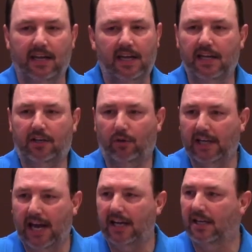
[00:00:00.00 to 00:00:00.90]
He didn't
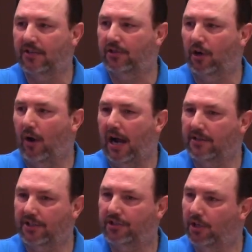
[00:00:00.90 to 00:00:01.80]
create us to go out
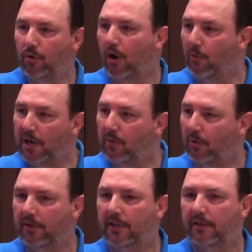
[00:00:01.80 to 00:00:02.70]
and just do what we
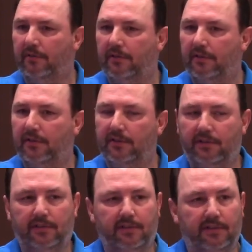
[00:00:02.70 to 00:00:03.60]
want to do.
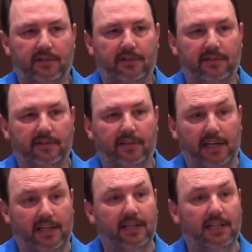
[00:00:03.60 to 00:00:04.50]

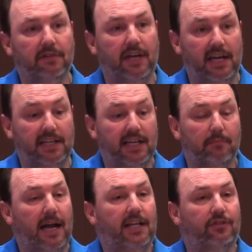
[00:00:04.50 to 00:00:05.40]
He did give he
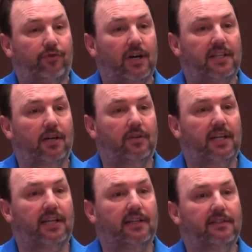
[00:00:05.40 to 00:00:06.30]
did make us free though,
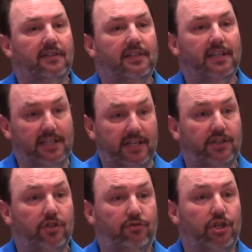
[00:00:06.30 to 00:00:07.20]
didn't he? He
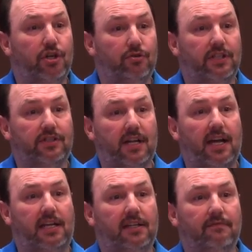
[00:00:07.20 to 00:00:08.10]
said, "You choose this
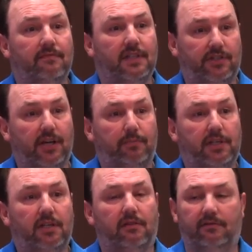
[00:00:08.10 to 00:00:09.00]
day. It's up
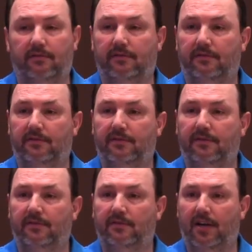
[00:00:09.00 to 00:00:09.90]
to you."
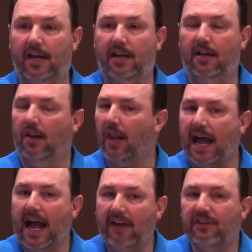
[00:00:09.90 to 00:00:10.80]
Right?
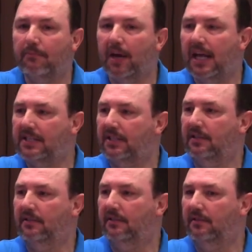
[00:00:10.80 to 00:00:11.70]
Life and blessing
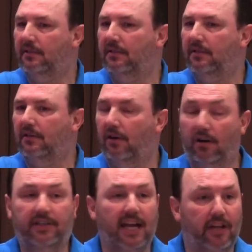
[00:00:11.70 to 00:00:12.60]

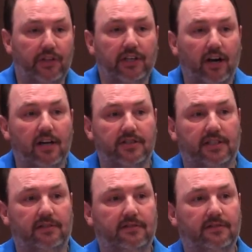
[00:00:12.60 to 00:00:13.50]
or death and cursing.